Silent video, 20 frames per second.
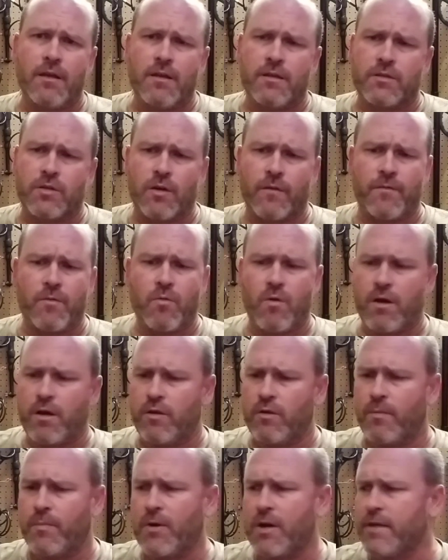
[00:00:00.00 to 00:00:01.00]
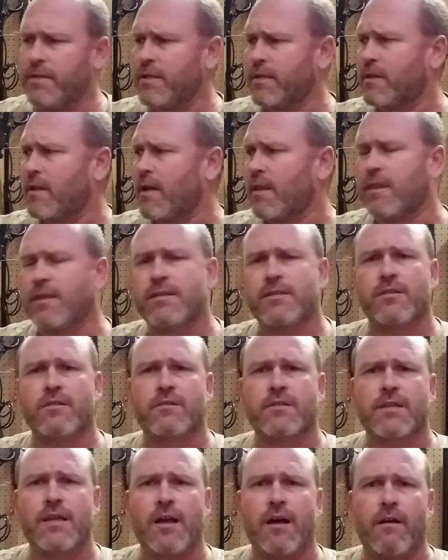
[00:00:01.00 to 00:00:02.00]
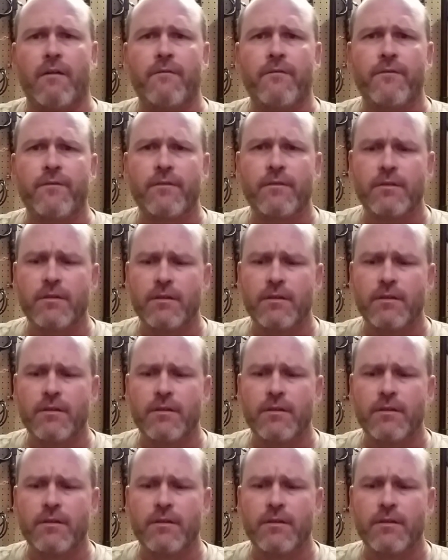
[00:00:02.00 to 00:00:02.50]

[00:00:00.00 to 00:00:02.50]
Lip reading: So if you want to do a project like this yourself,